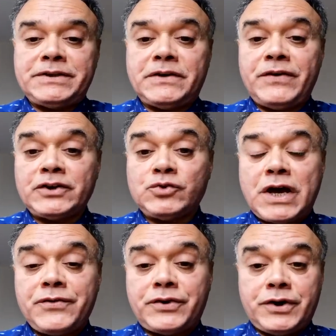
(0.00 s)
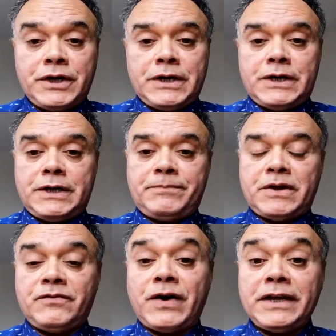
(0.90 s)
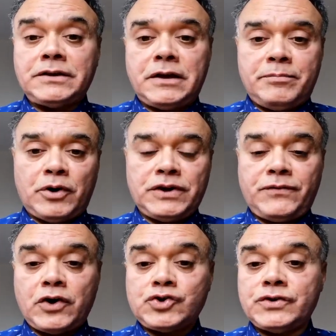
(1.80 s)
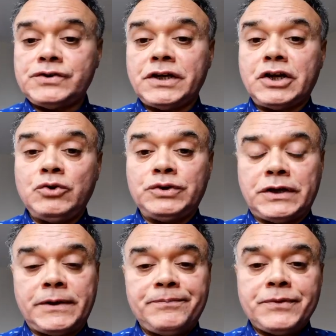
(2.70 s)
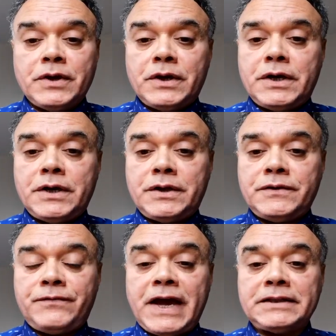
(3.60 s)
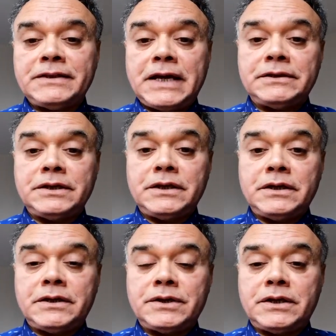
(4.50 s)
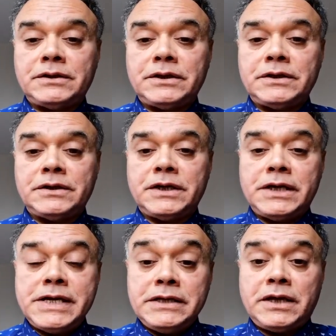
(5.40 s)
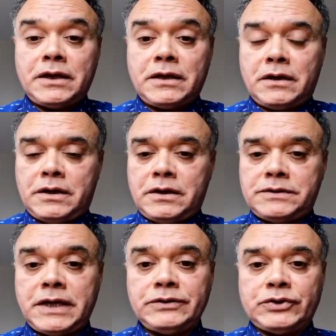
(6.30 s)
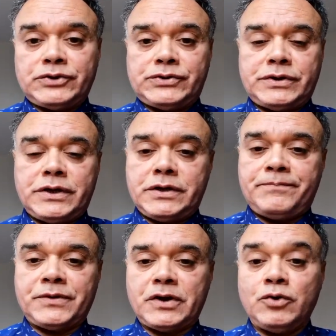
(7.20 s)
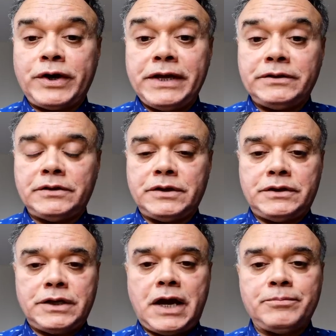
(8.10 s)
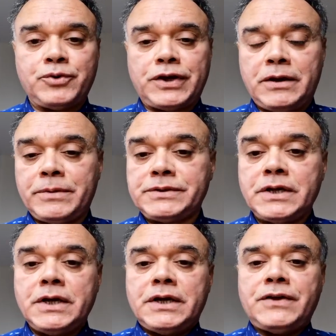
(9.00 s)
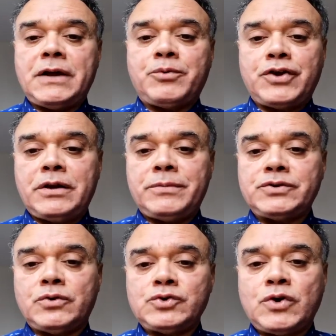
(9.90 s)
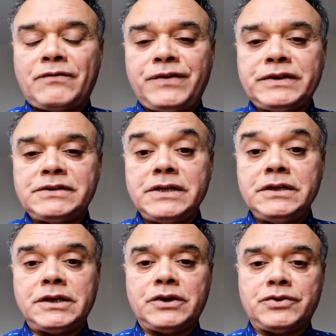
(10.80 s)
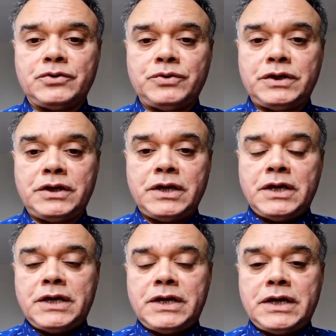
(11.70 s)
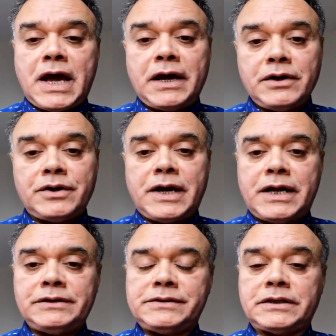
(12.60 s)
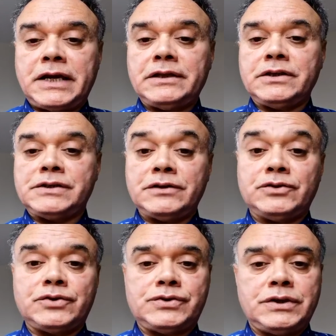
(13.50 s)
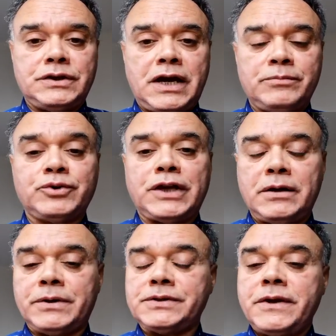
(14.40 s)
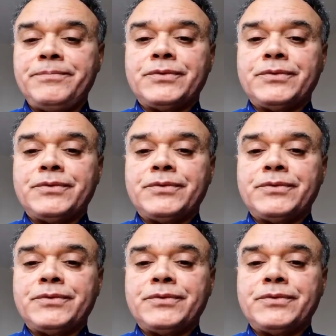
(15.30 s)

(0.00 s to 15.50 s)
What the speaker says: effects on other vital body functions, including the fact that the eating centers located in the hypothalamus also affects eating through the hunger and the satiety centers in the hypothalamus.